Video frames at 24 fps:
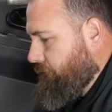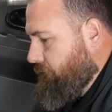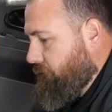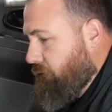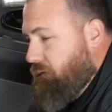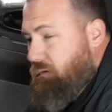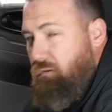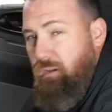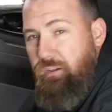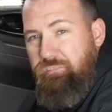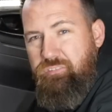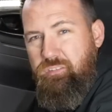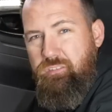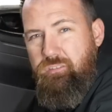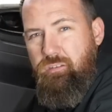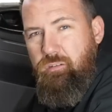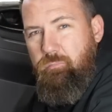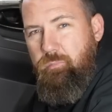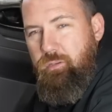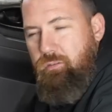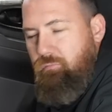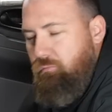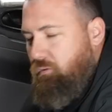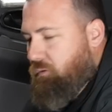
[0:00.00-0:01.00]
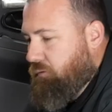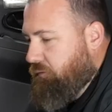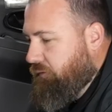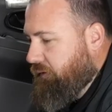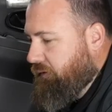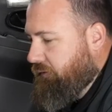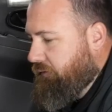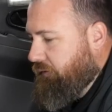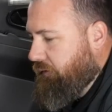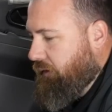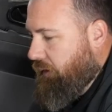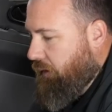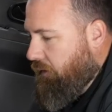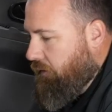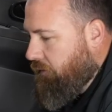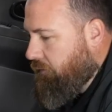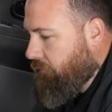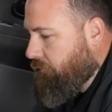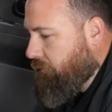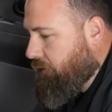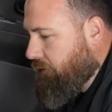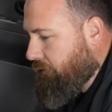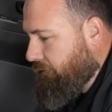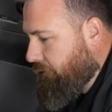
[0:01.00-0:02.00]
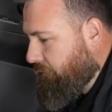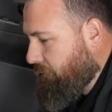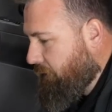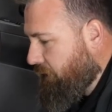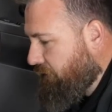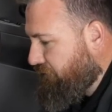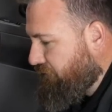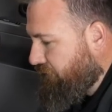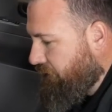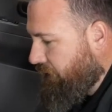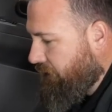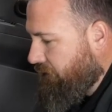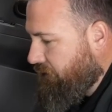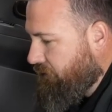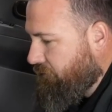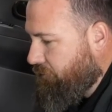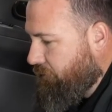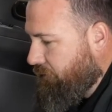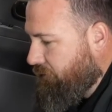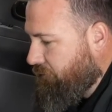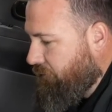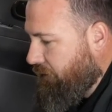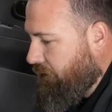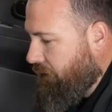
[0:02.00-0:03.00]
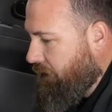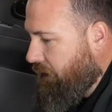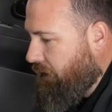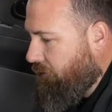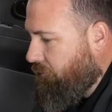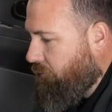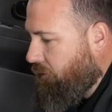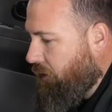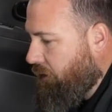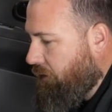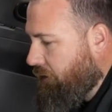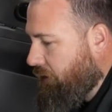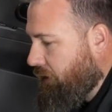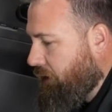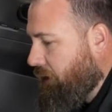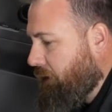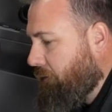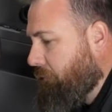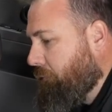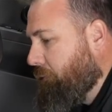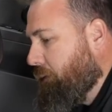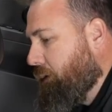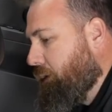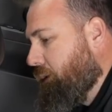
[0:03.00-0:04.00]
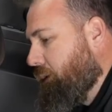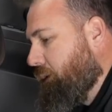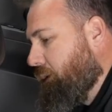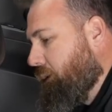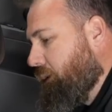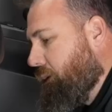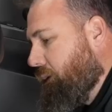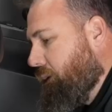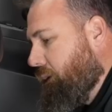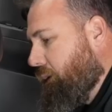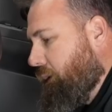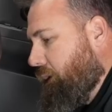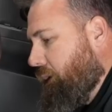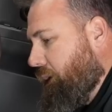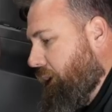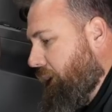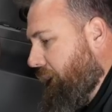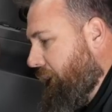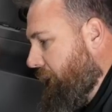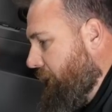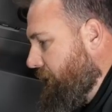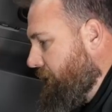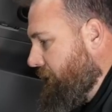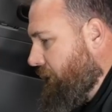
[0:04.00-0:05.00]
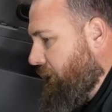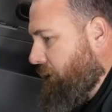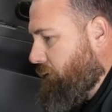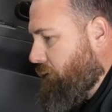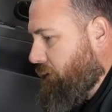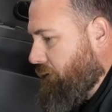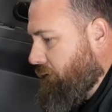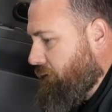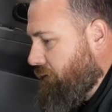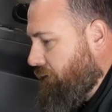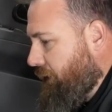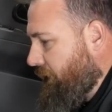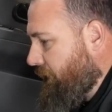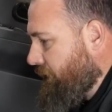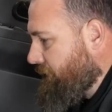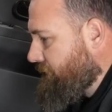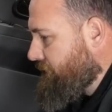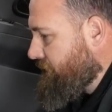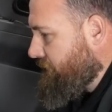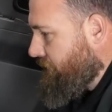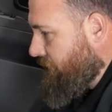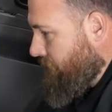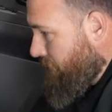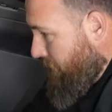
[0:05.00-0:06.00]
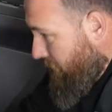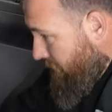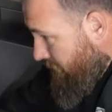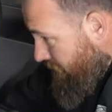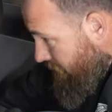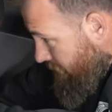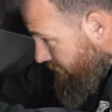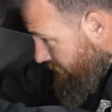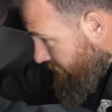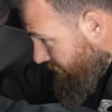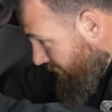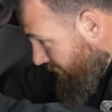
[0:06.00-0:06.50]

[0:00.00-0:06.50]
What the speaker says: You'll have to tell me all this at home because I'm going to forget this between now and wiring it up. And now I want ground. So what I'm going to do is